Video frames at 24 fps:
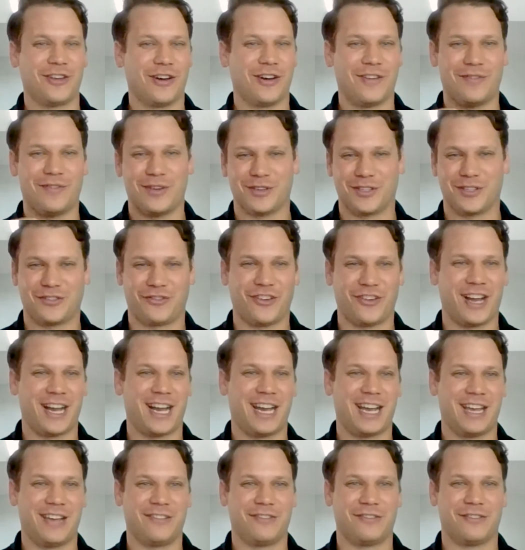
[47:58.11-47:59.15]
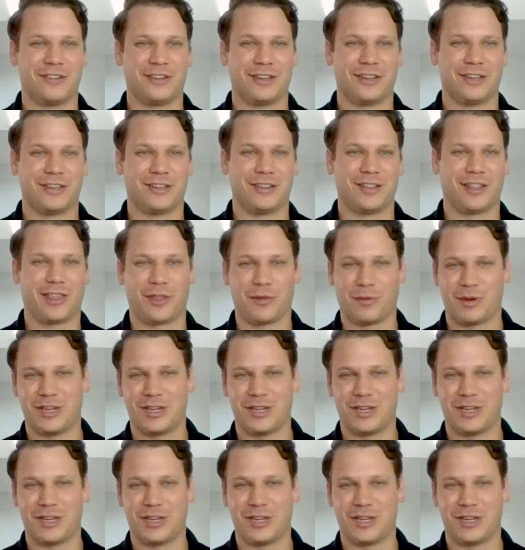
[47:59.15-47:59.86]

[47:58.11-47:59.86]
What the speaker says: Of those 5, 3